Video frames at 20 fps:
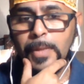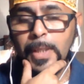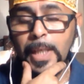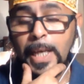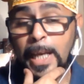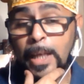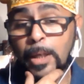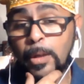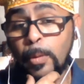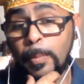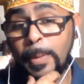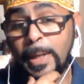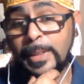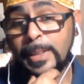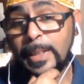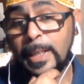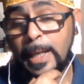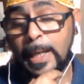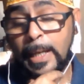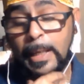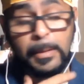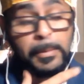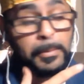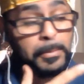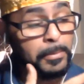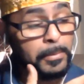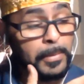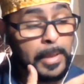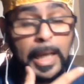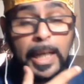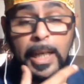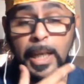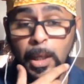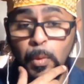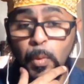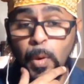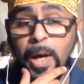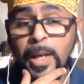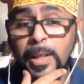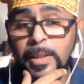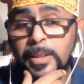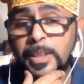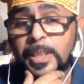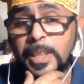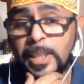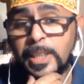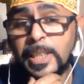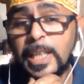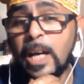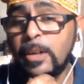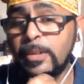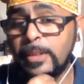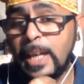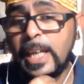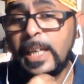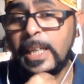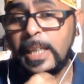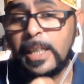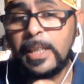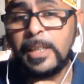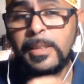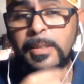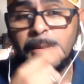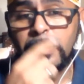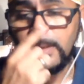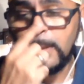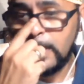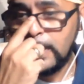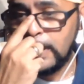And Elegua, as the child that he is,